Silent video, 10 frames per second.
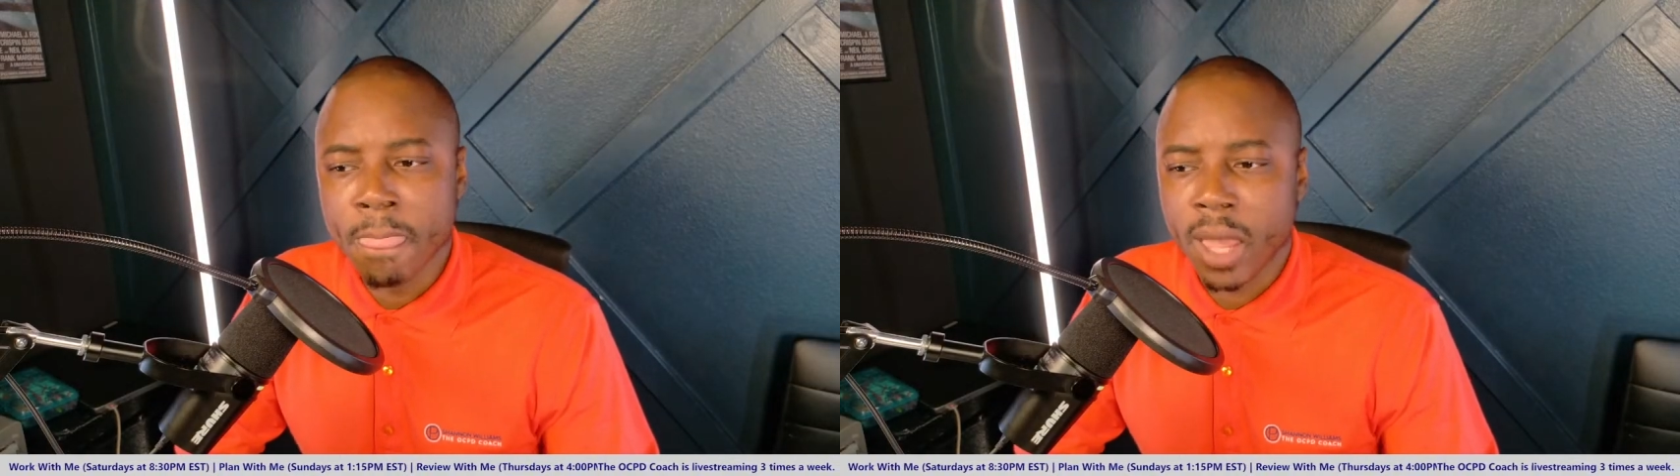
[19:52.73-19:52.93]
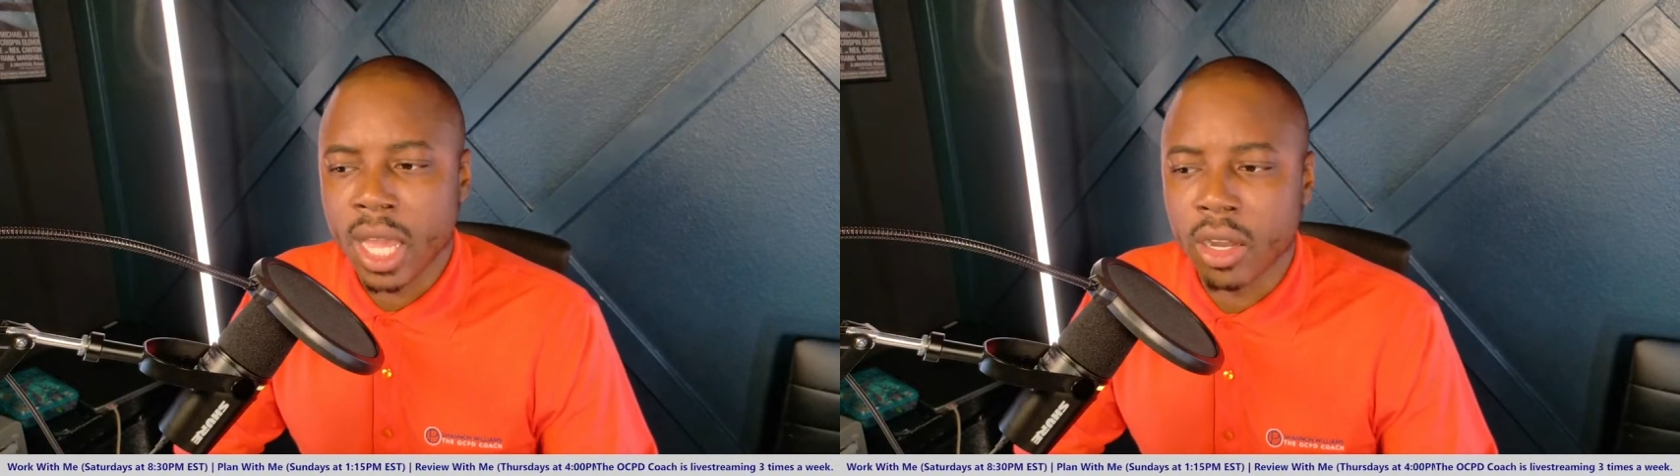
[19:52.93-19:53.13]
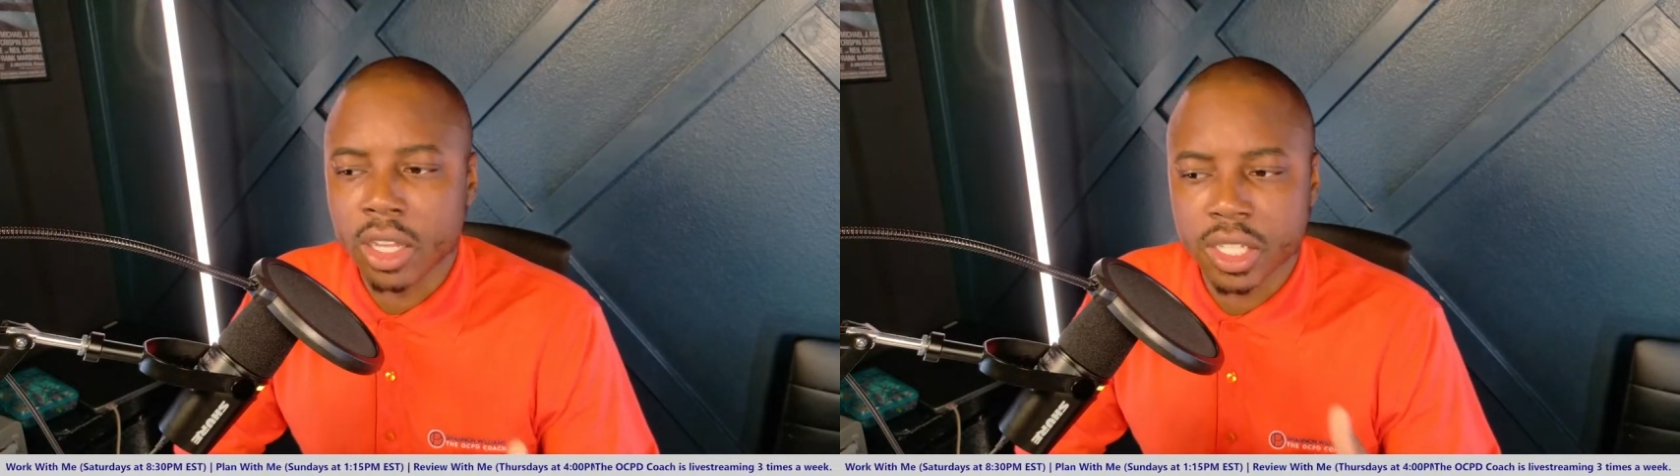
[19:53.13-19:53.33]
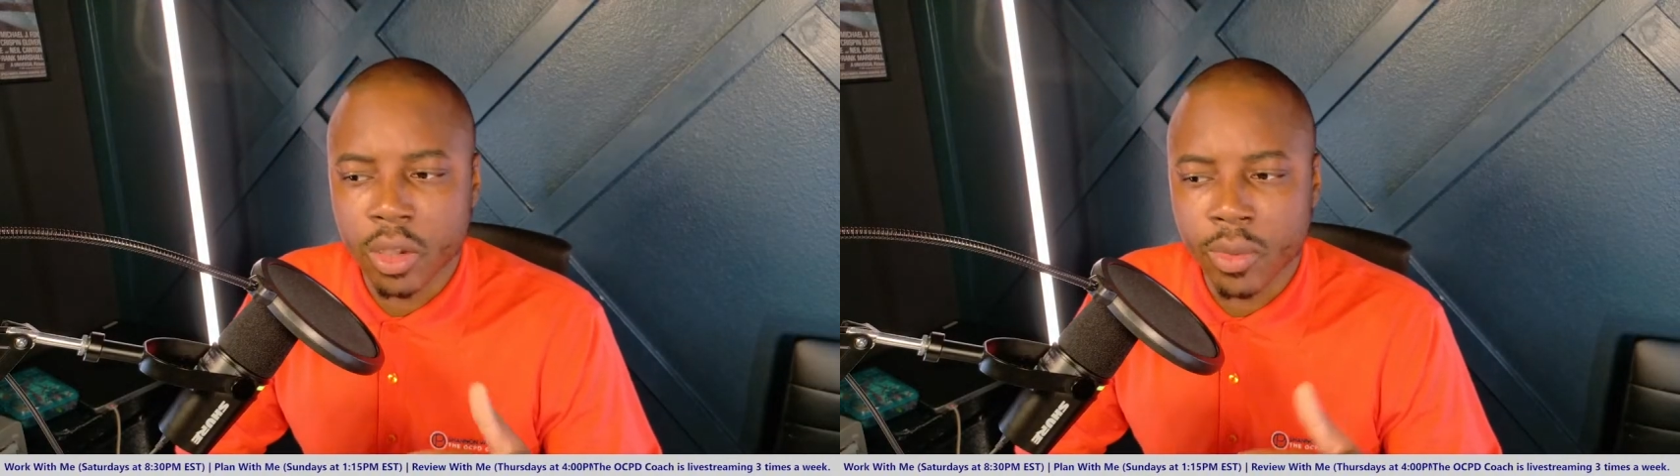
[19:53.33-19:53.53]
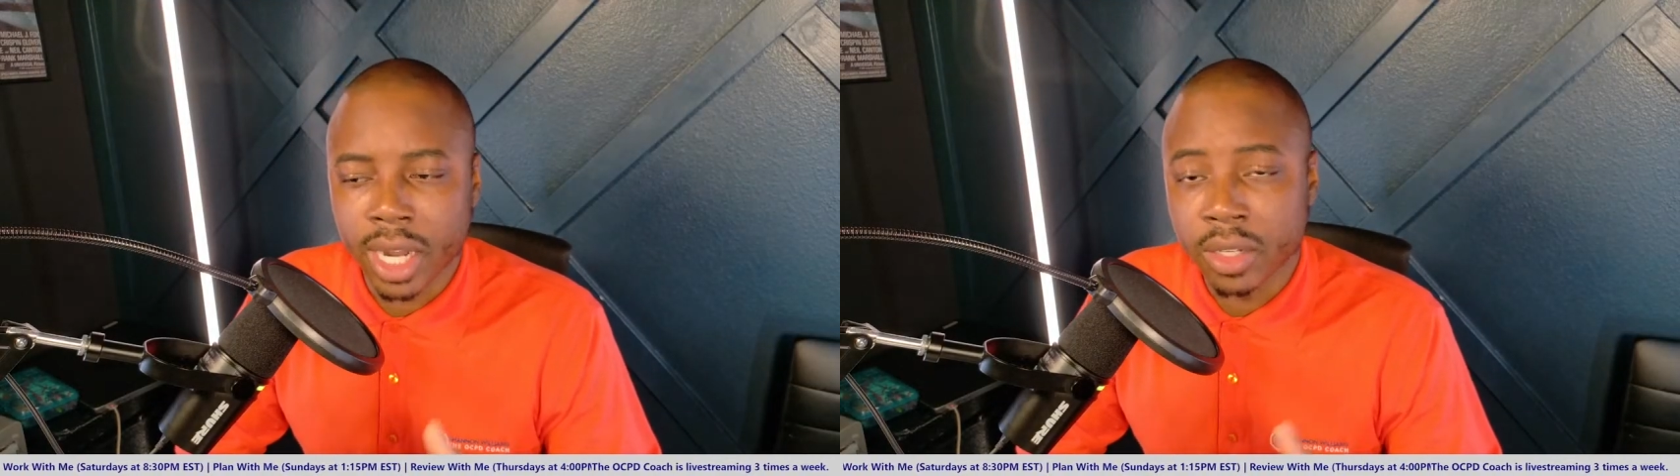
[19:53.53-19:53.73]
And also,
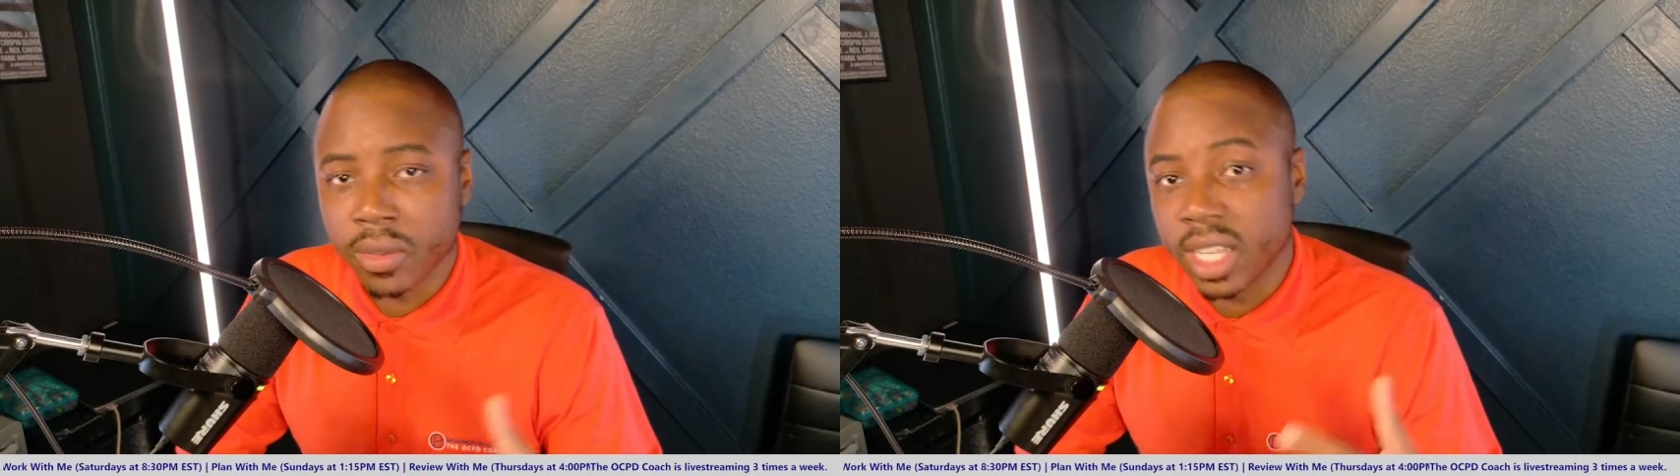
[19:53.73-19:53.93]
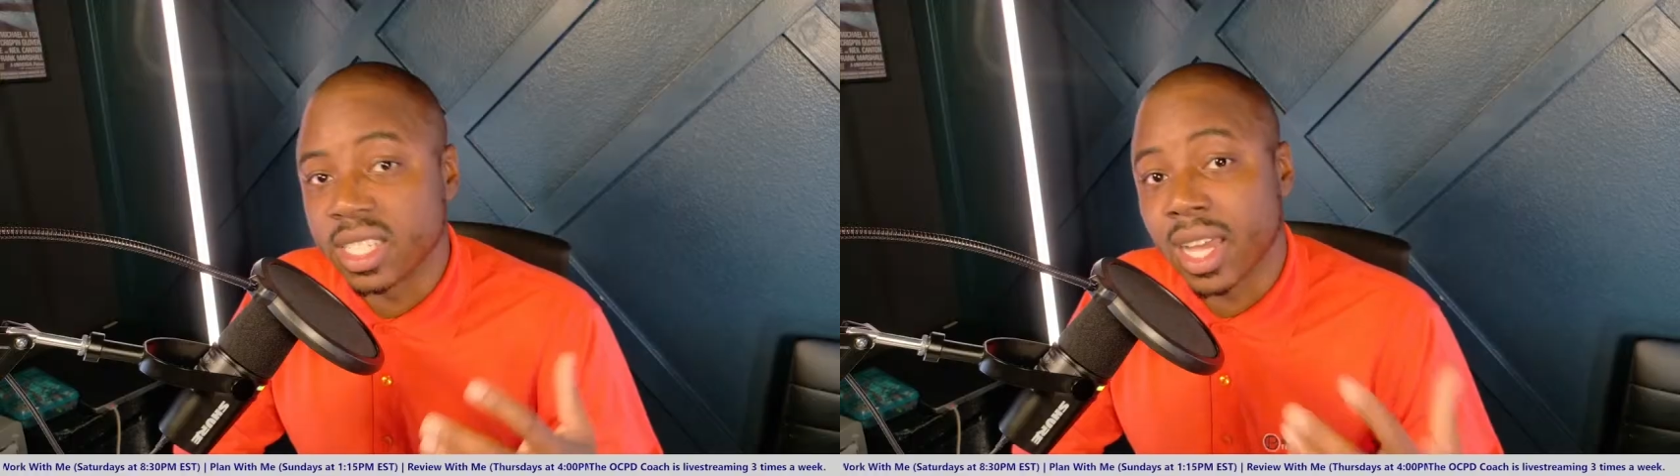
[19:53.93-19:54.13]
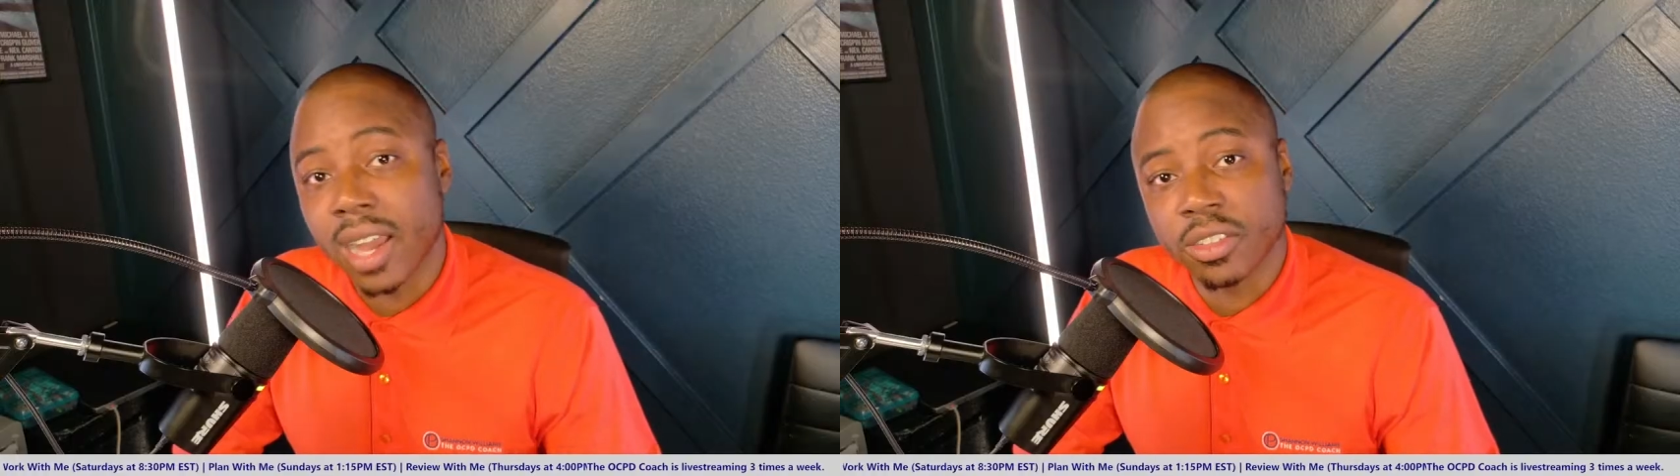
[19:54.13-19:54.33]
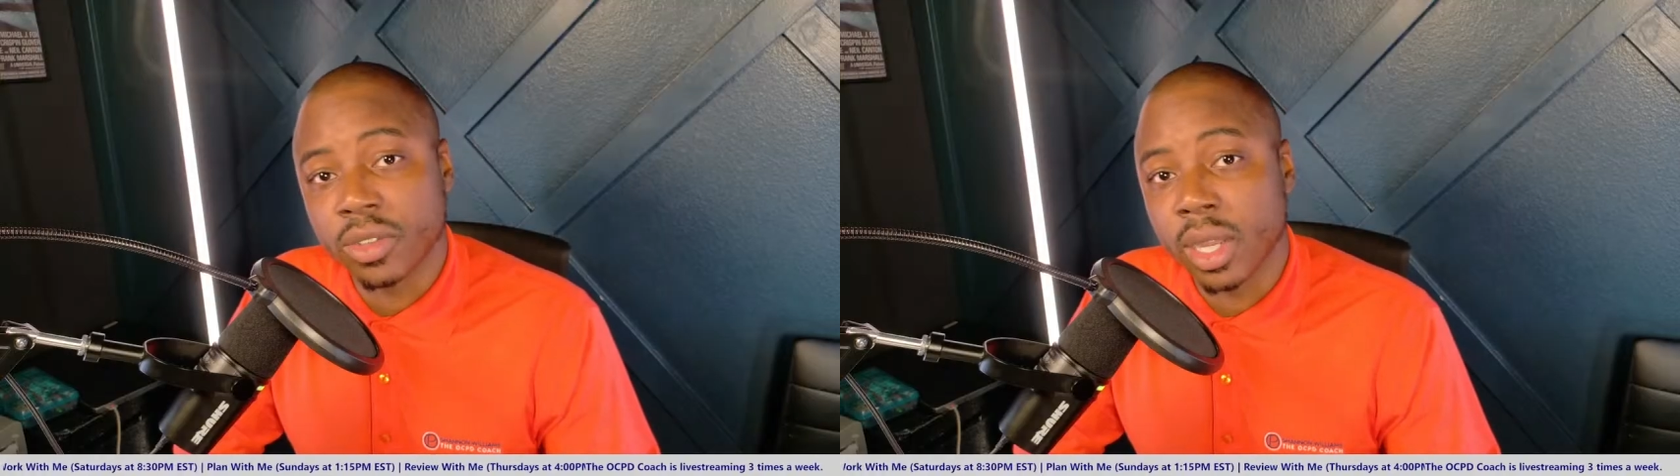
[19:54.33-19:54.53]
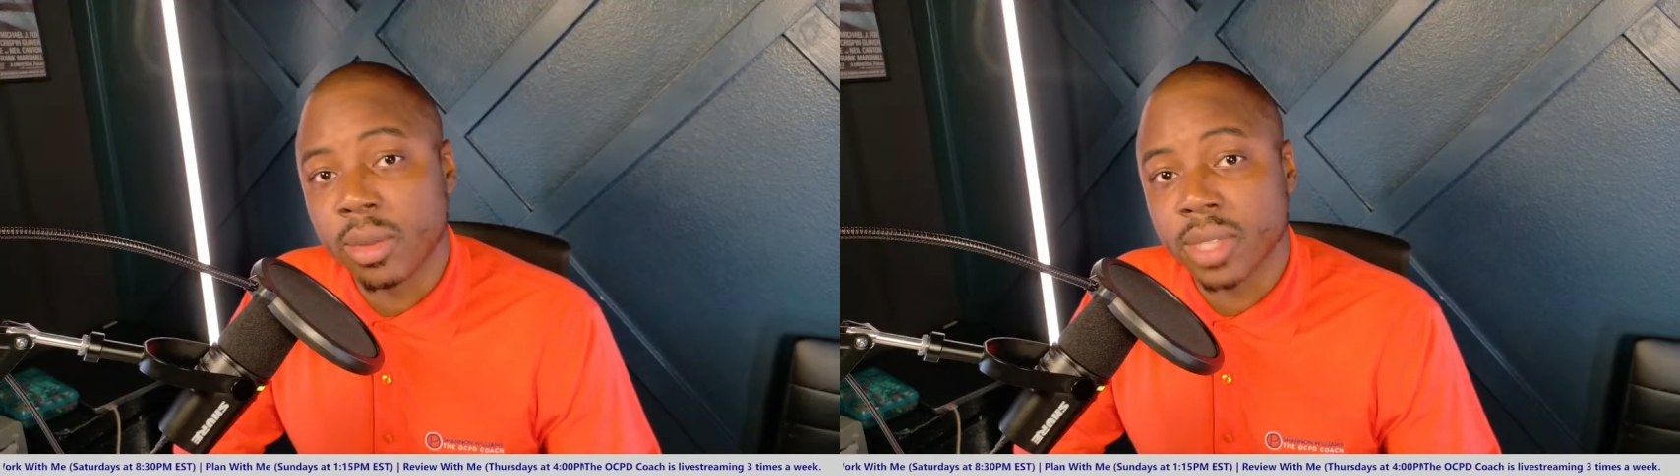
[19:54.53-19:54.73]
when I do these live streams,